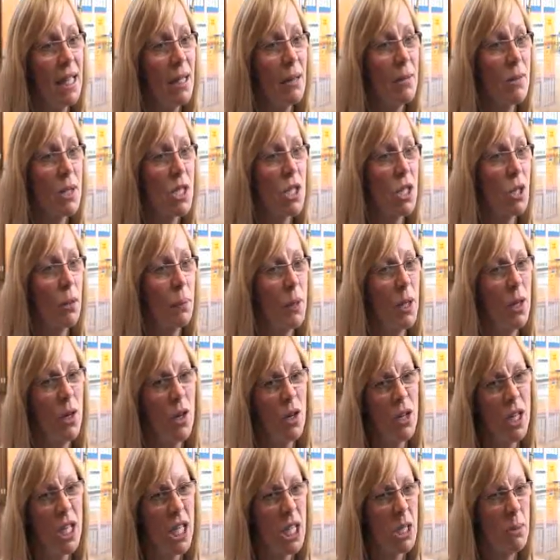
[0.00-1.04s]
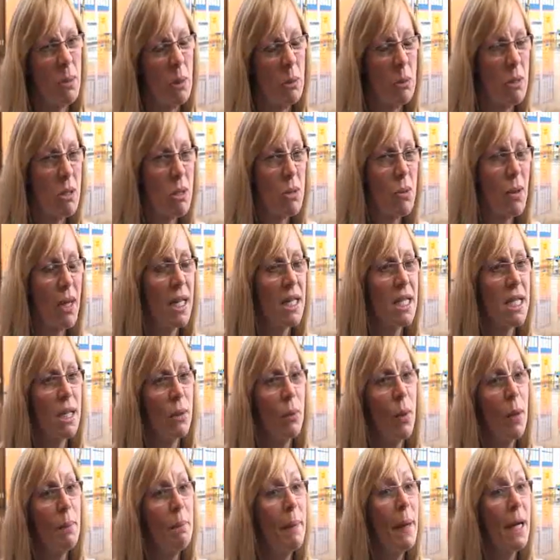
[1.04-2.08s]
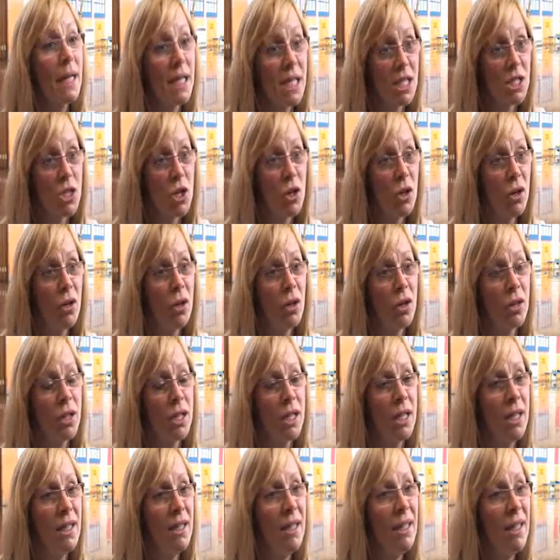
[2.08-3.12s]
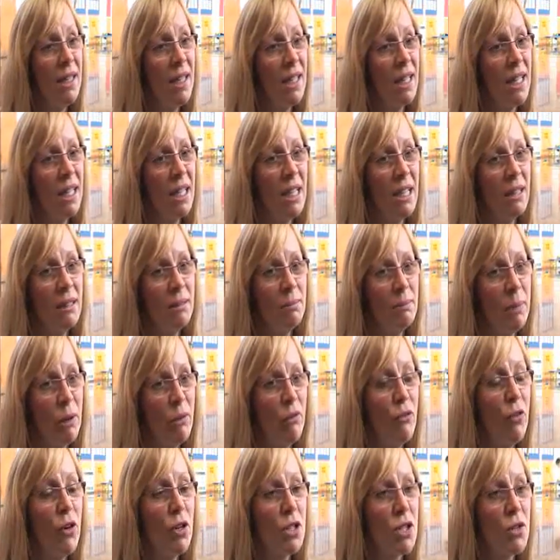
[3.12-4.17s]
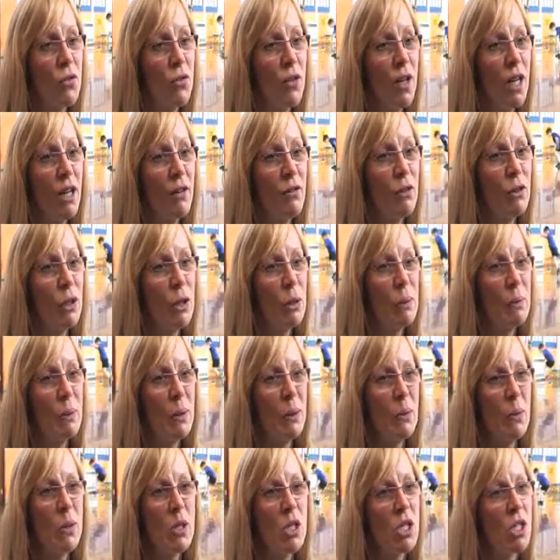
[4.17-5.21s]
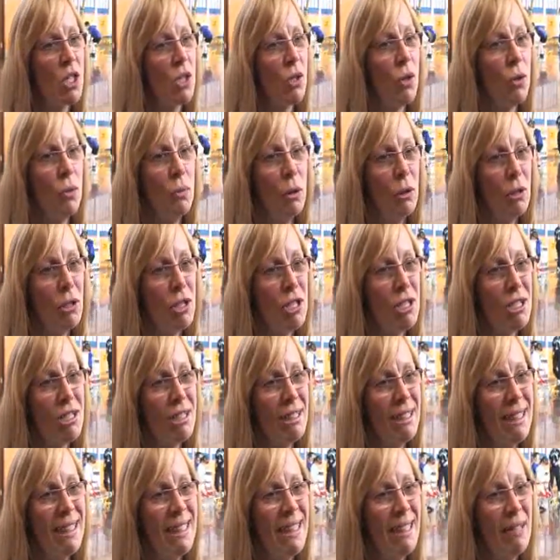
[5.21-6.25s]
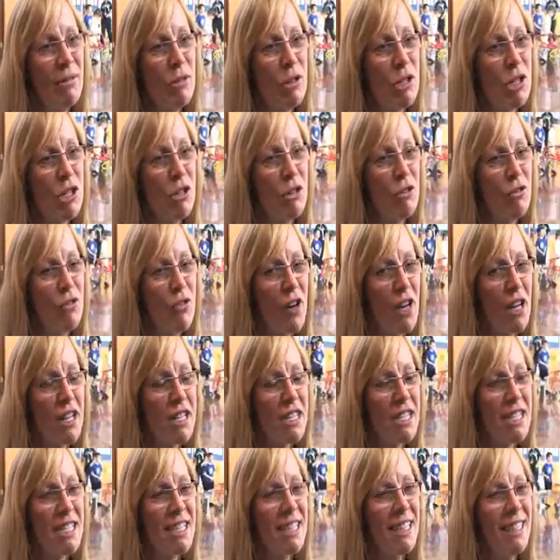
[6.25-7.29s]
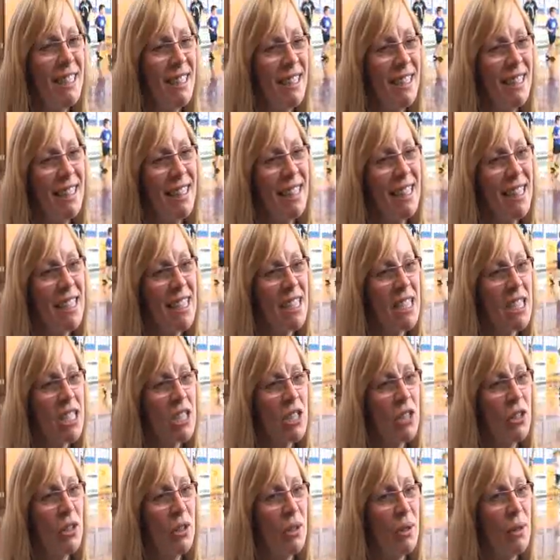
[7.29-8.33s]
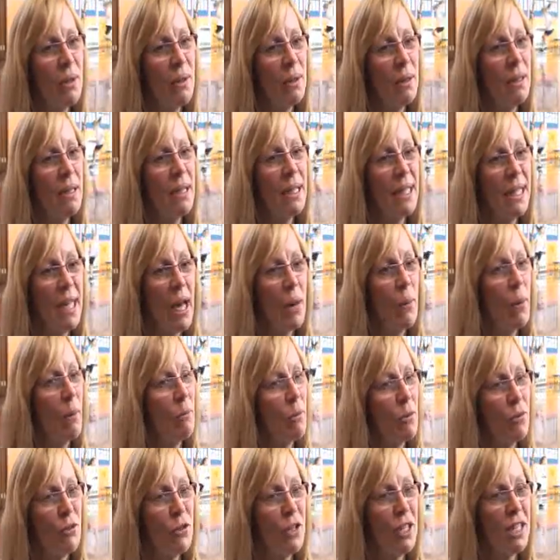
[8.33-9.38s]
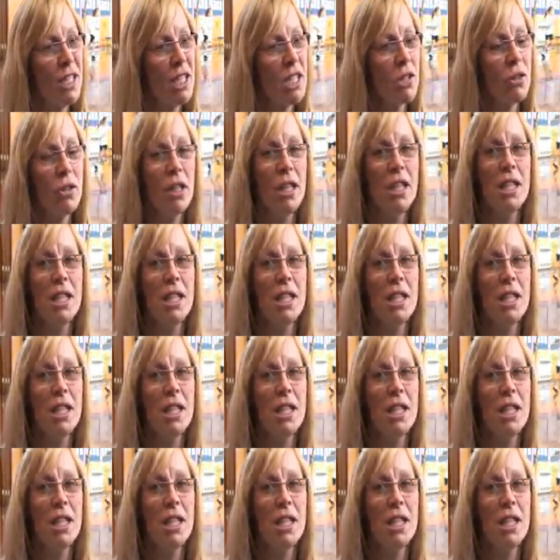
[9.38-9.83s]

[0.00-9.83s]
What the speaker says: Stopped the hockey at about 20, went back to hockey about 45-year-old, but it was too much, it was too fast. So now I'm afraid it's only